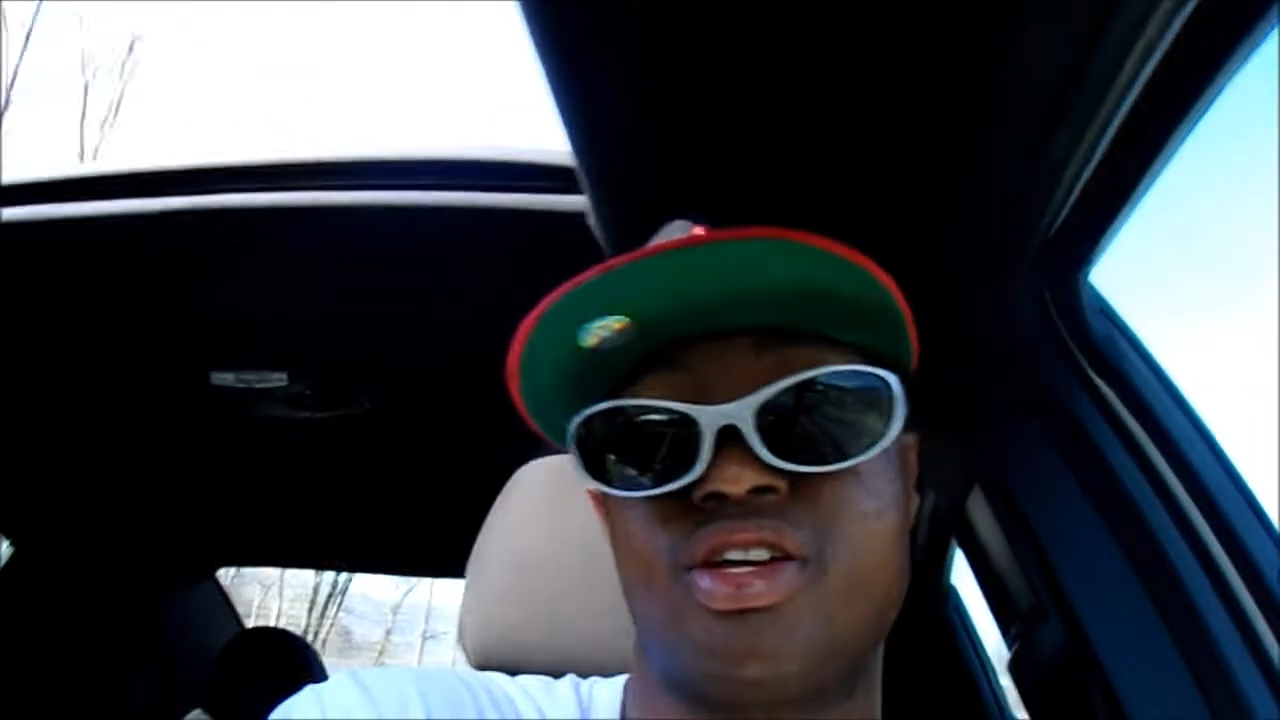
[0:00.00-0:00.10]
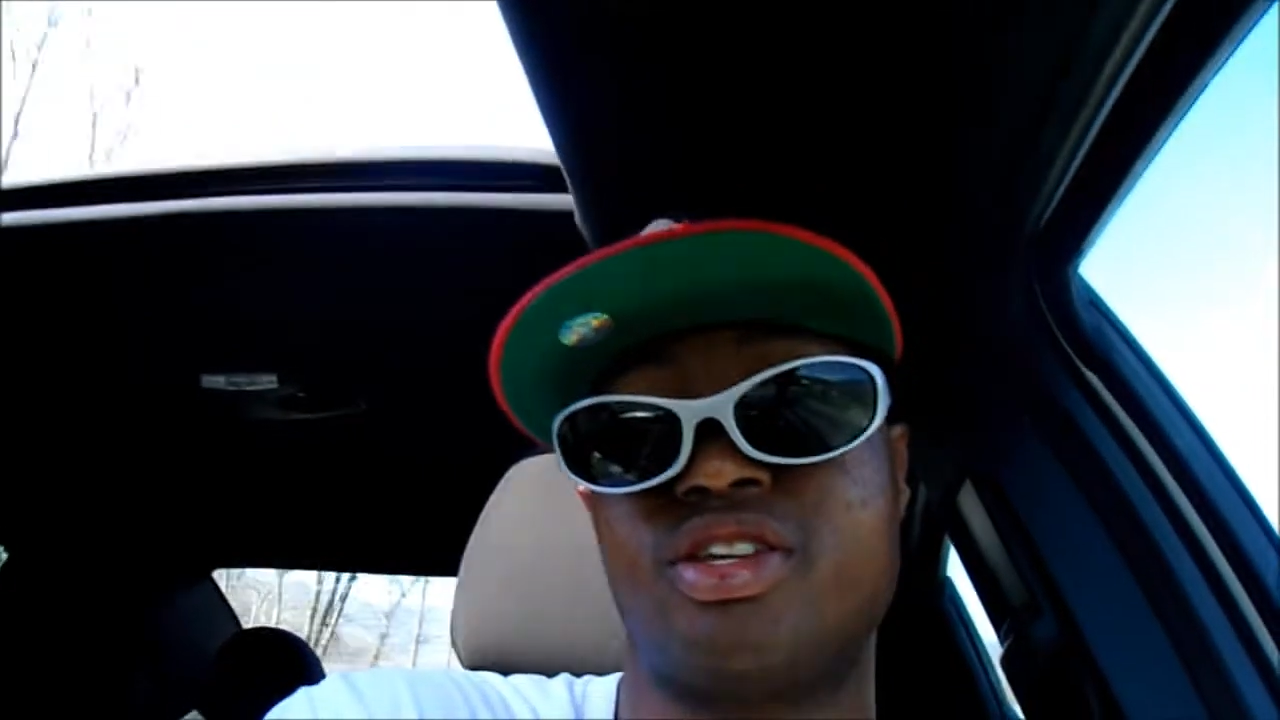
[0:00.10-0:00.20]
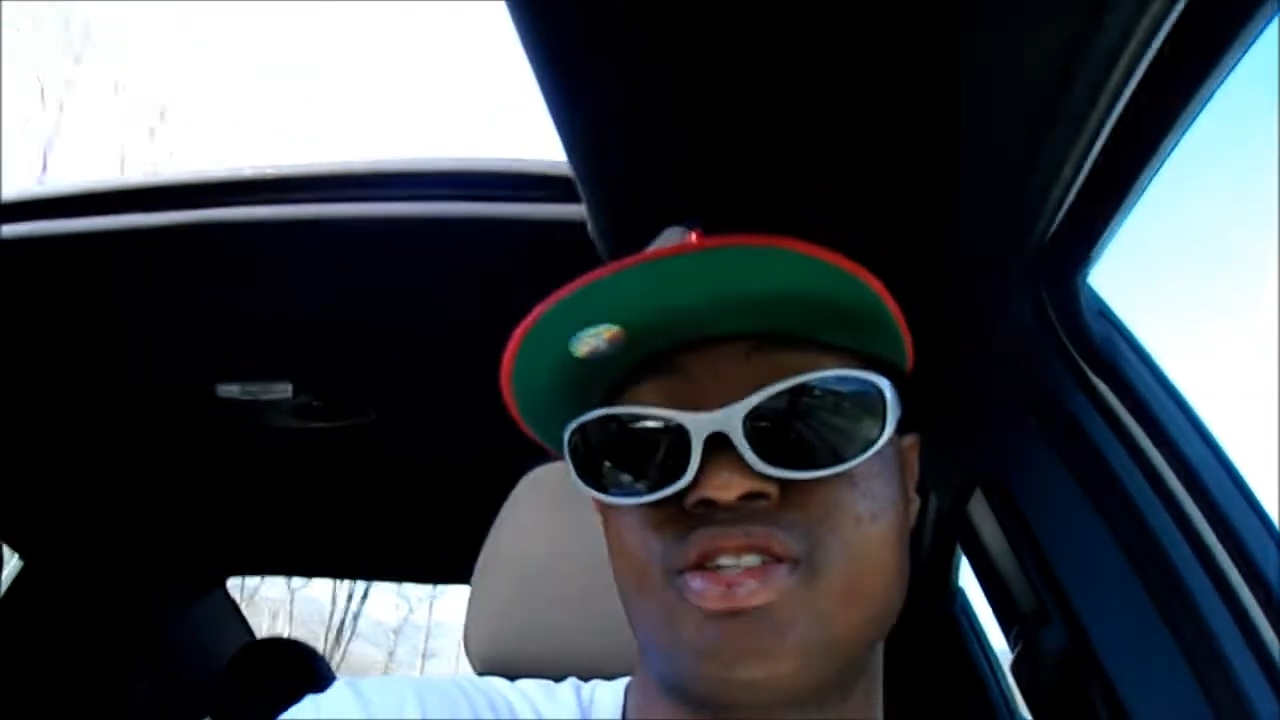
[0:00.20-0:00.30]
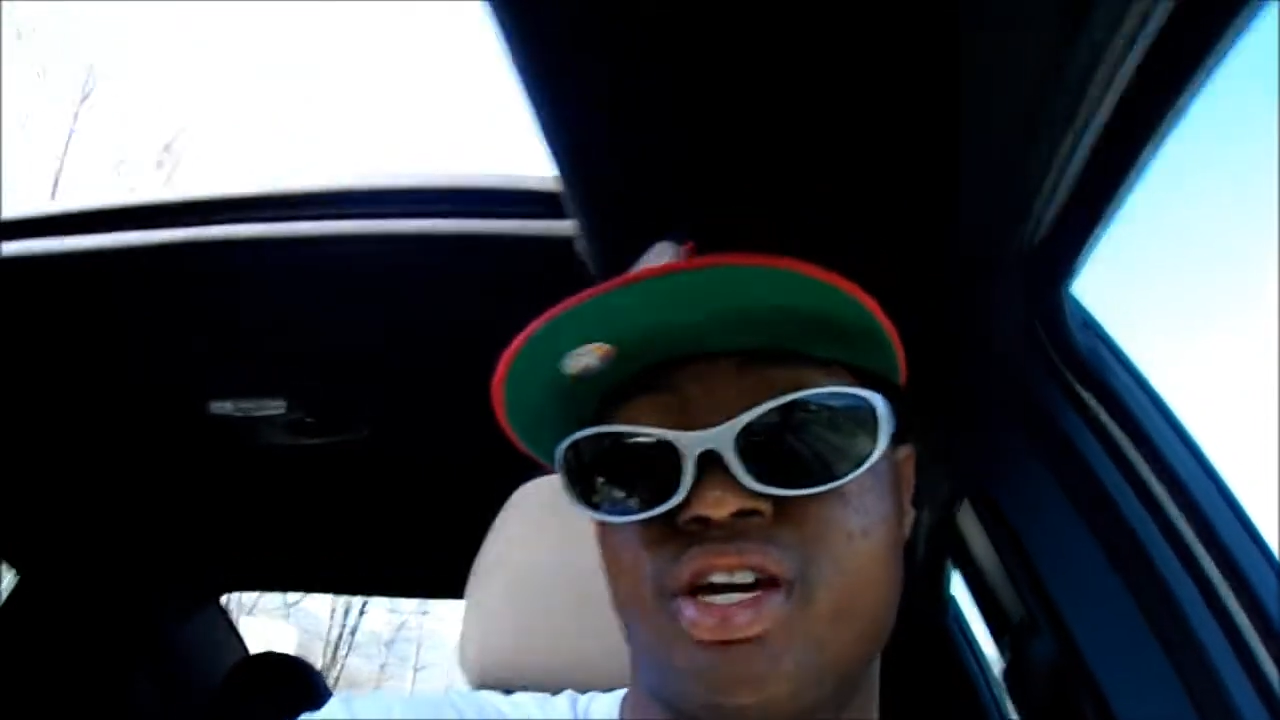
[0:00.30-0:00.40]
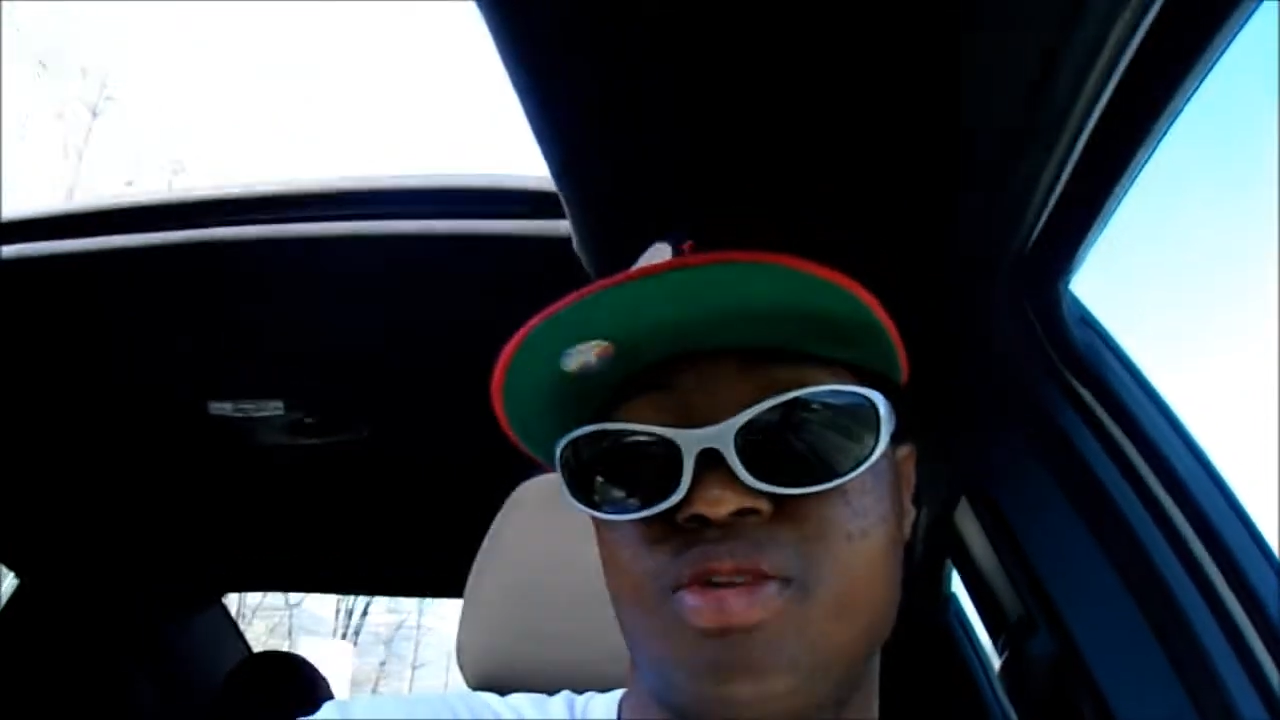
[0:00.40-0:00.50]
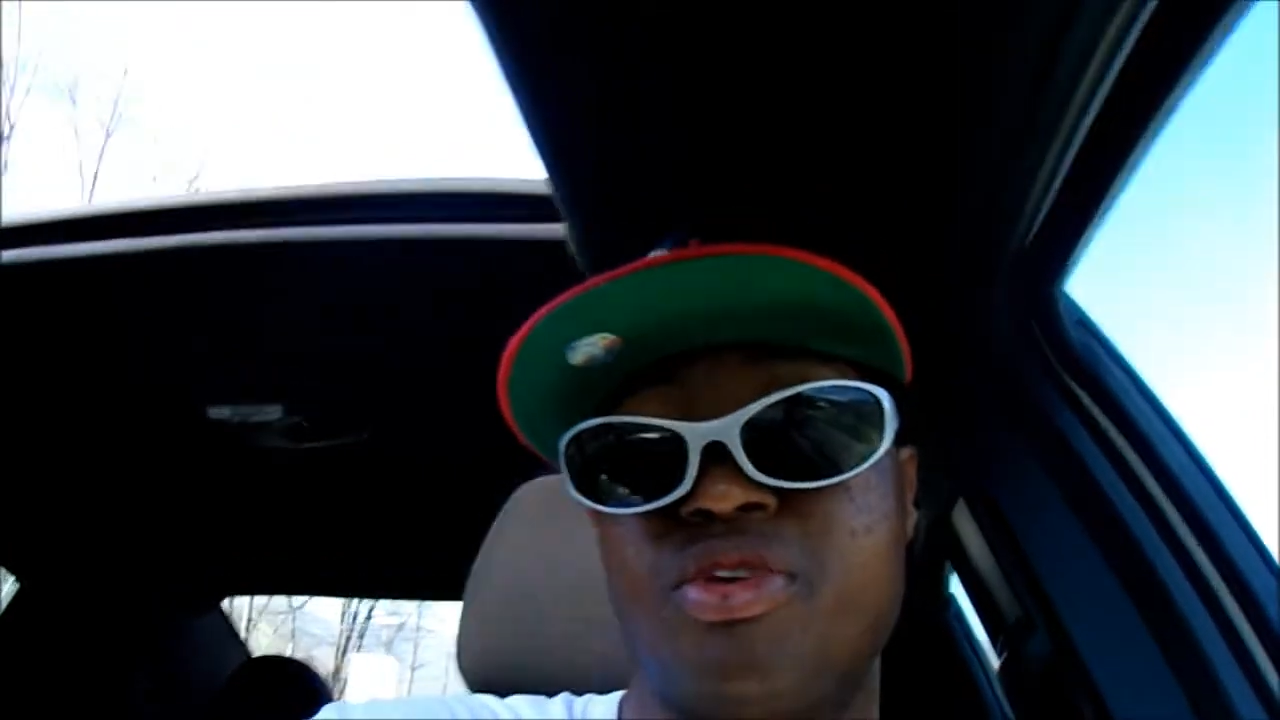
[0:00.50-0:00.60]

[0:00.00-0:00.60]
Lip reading: Kentucky,